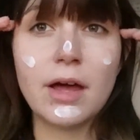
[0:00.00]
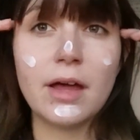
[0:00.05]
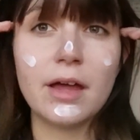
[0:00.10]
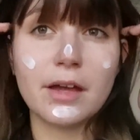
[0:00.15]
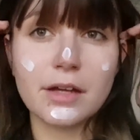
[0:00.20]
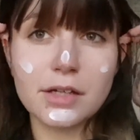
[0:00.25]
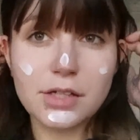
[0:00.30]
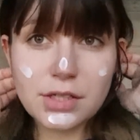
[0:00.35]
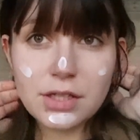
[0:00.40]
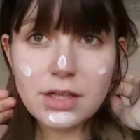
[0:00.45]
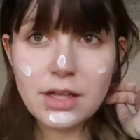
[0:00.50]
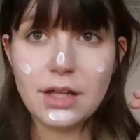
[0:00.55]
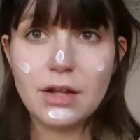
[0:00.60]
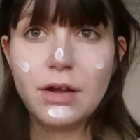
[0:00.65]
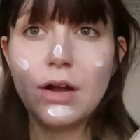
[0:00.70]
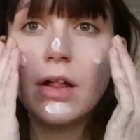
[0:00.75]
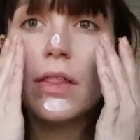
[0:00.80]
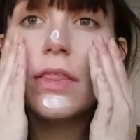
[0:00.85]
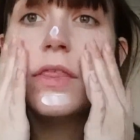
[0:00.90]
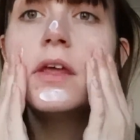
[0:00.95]
I actually
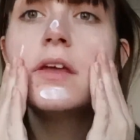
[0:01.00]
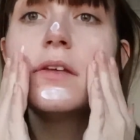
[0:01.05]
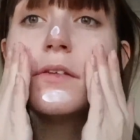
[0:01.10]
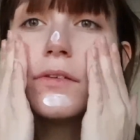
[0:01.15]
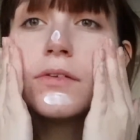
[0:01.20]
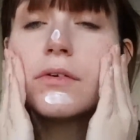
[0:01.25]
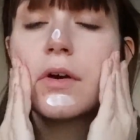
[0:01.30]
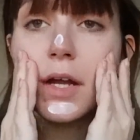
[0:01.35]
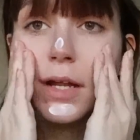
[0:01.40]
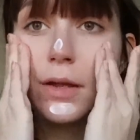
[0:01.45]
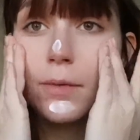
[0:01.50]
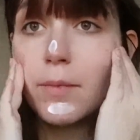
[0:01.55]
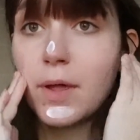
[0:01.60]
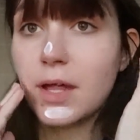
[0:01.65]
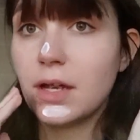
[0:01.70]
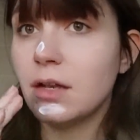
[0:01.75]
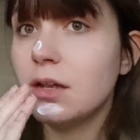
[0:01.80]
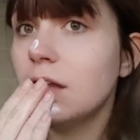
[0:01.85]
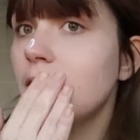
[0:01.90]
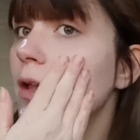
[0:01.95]
got this
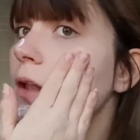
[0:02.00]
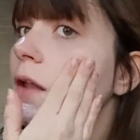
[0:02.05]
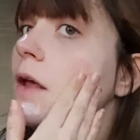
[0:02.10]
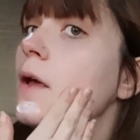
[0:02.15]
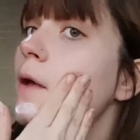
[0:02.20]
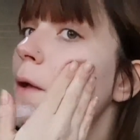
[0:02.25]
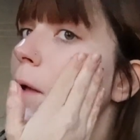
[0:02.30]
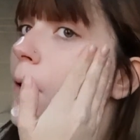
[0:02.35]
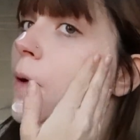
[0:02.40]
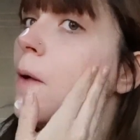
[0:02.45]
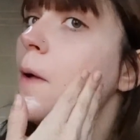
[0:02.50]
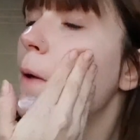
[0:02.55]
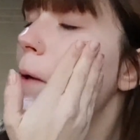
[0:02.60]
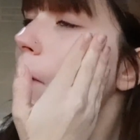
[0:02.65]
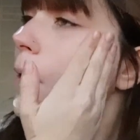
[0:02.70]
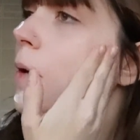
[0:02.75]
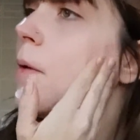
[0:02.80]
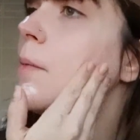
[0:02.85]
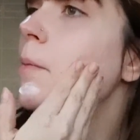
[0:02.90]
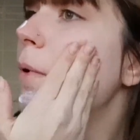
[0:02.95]
recommended
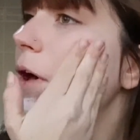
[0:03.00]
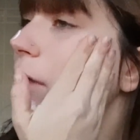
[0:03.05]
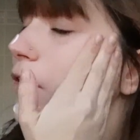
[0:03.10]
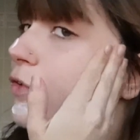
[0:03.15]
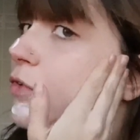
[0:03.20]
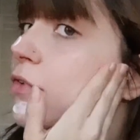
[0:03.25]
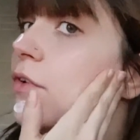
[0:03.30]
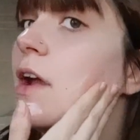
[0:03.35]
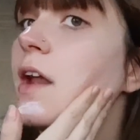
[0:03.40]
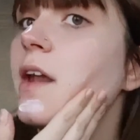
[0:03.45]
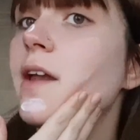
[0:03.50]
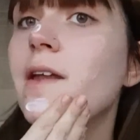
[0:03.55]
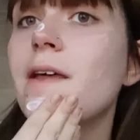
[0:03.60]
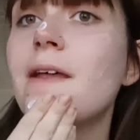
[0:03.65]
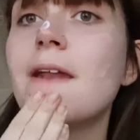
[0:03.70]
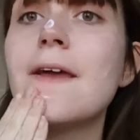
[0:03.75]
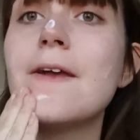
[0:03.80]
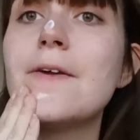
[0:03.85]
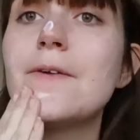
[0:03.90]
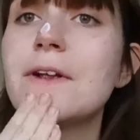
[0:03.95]
by a friend
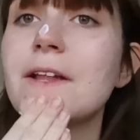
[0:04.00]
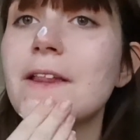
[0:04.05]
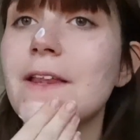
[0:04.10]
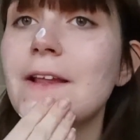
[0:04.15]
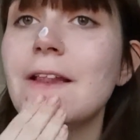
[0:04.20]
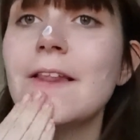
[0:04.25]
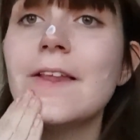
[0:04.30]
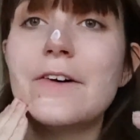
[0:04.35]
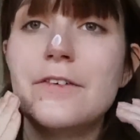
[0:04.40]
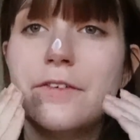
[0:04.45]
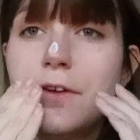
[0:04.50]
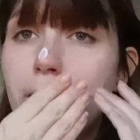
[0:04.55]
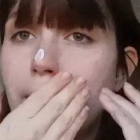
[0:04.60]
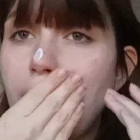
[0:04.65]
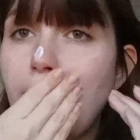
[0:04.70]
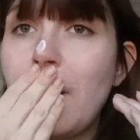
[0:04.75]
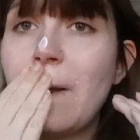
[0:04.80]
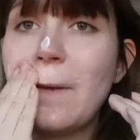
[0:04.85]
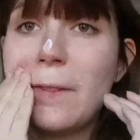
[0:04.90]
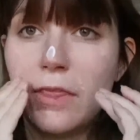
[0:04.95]
and I really love it.